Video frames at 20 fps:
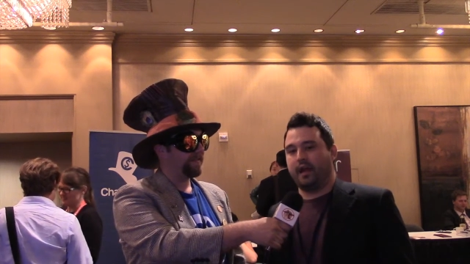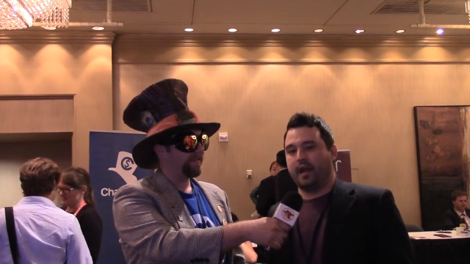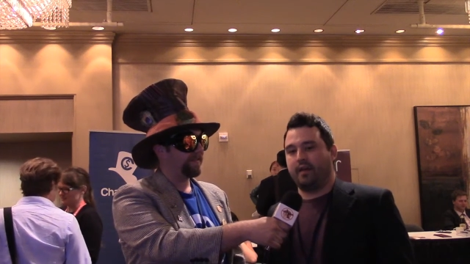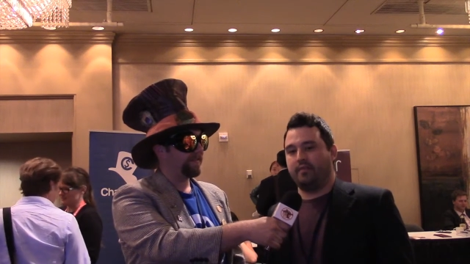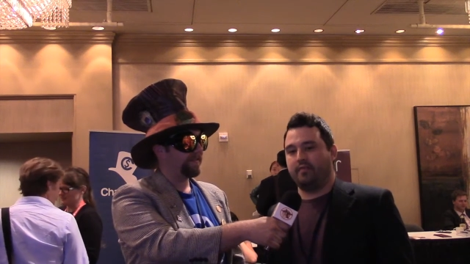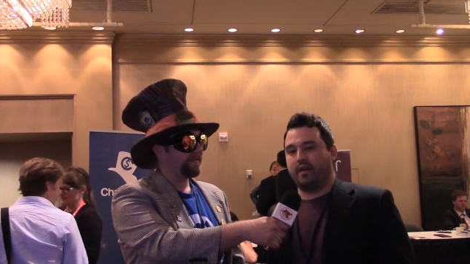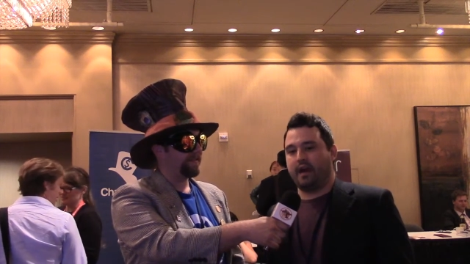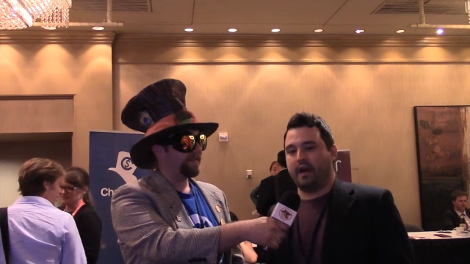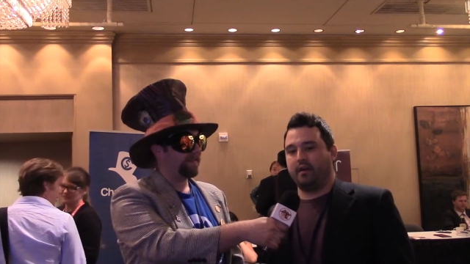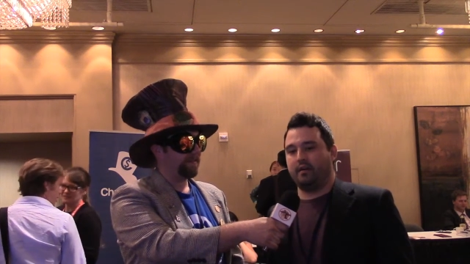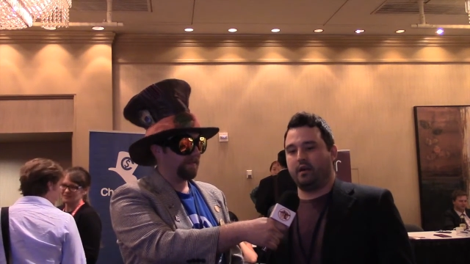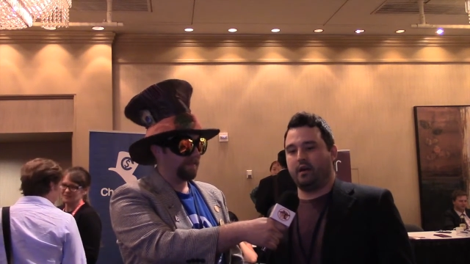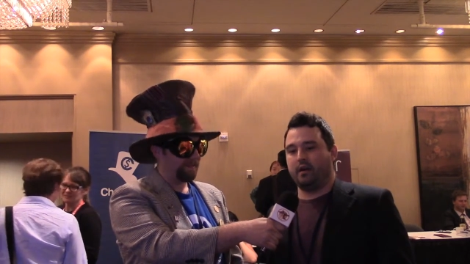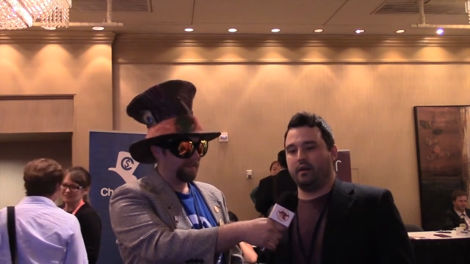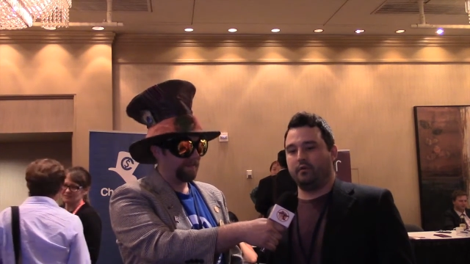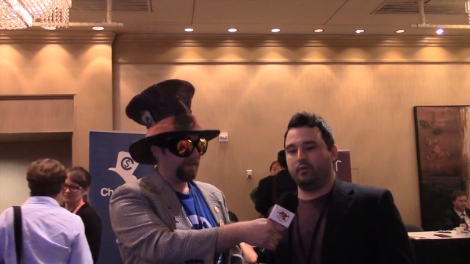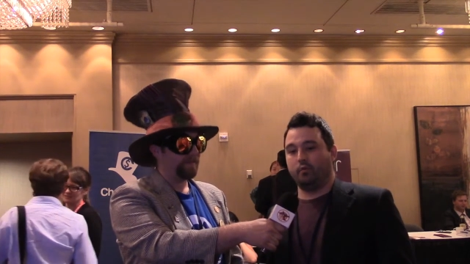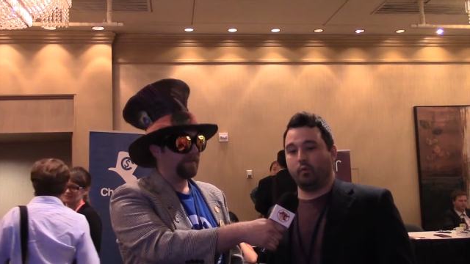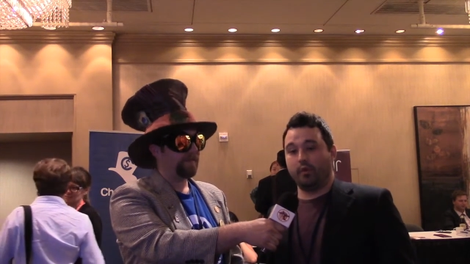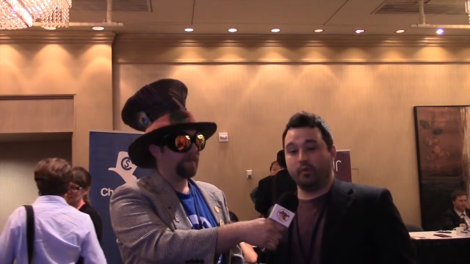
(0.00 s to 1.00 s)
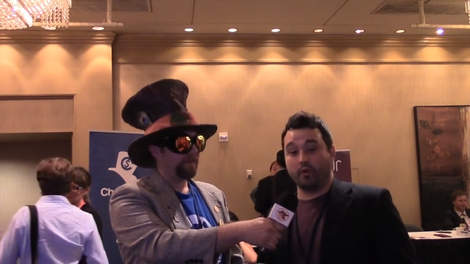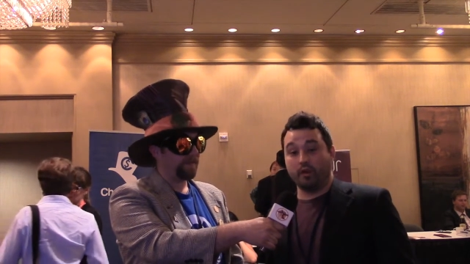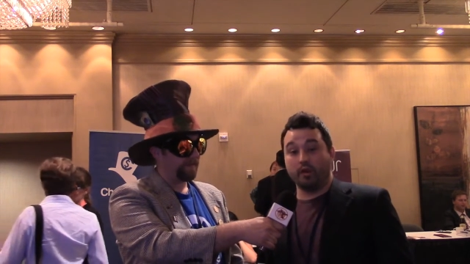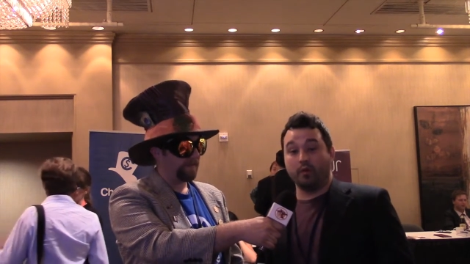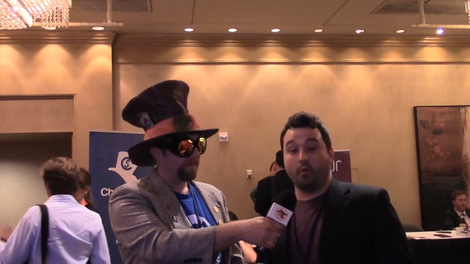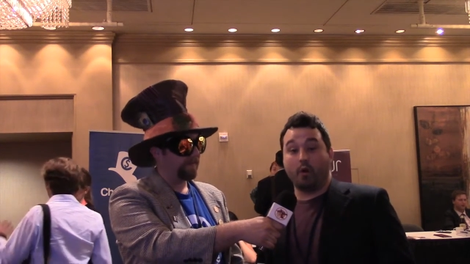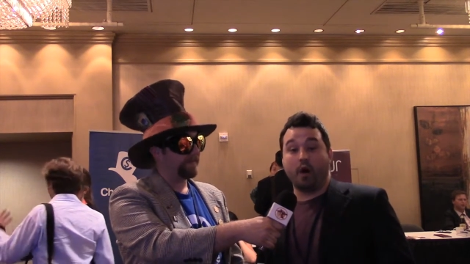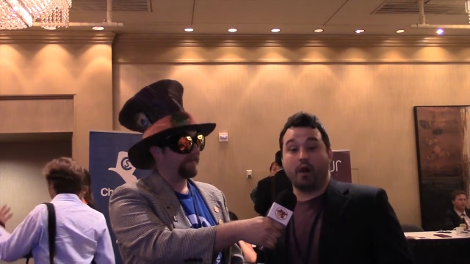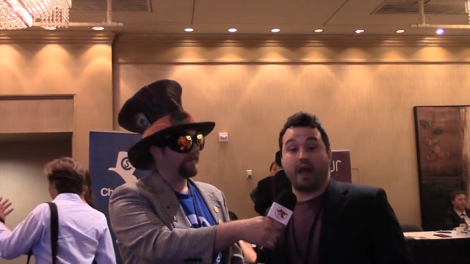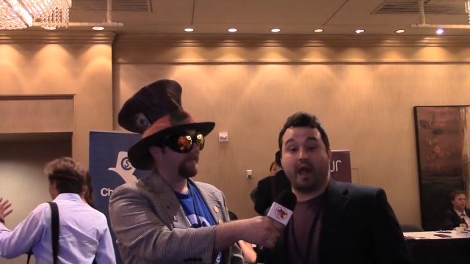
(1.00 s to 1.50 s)
and that uh, we
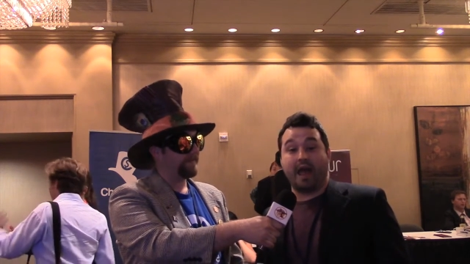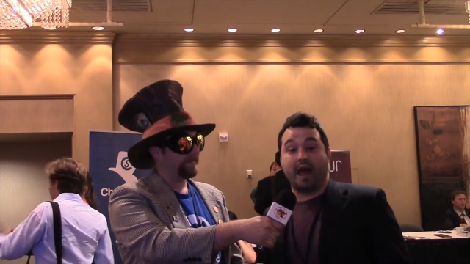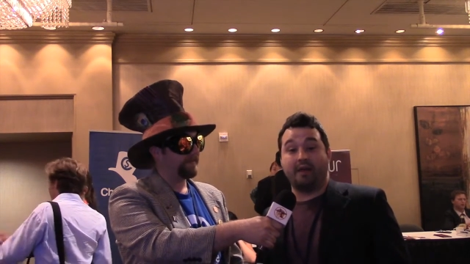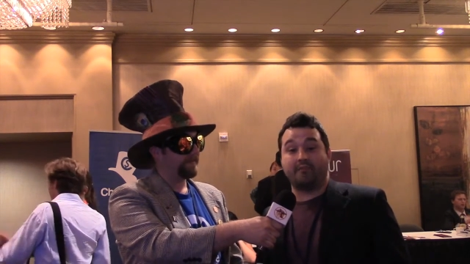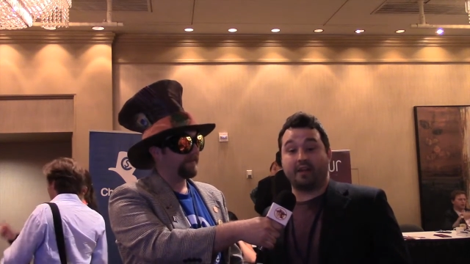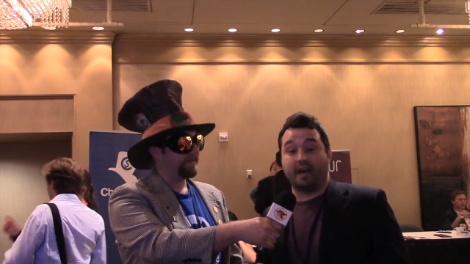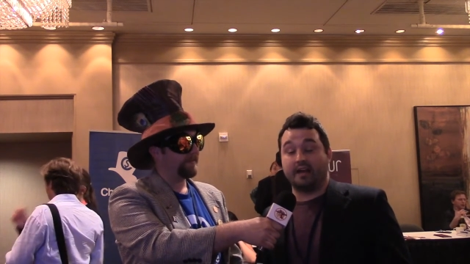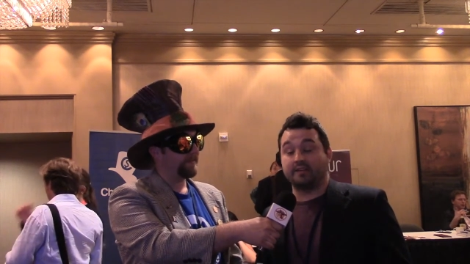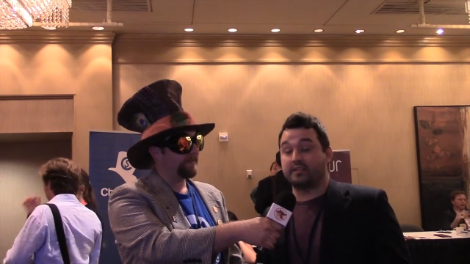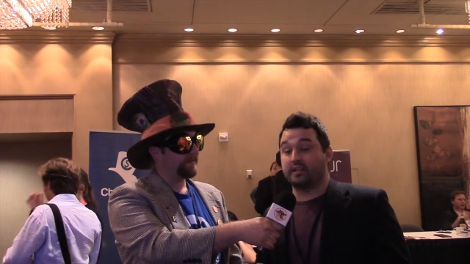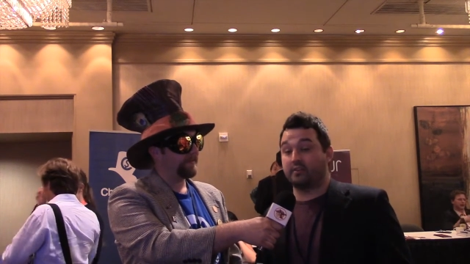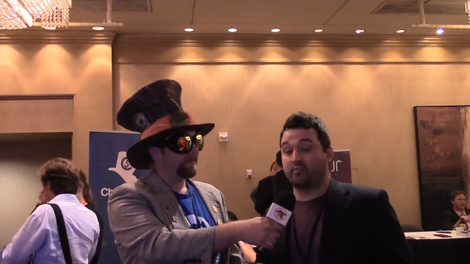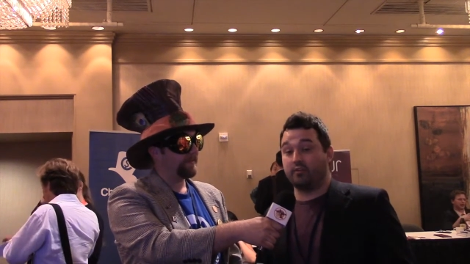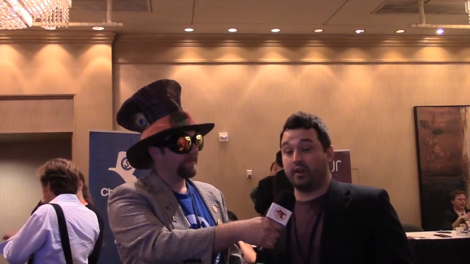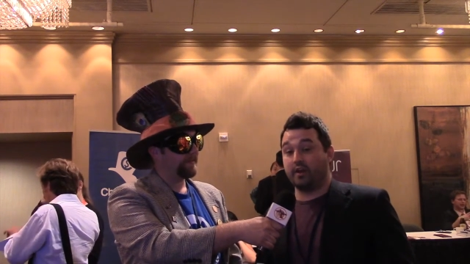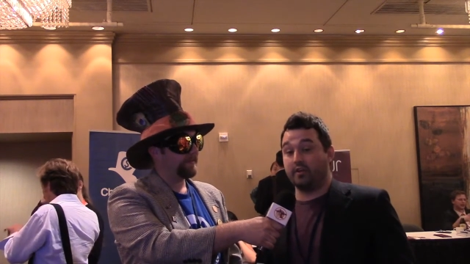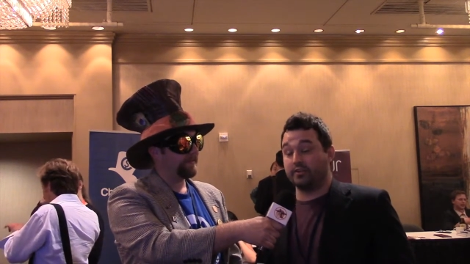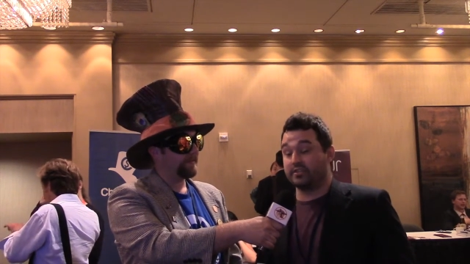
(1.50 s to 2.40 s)
really want to have content creators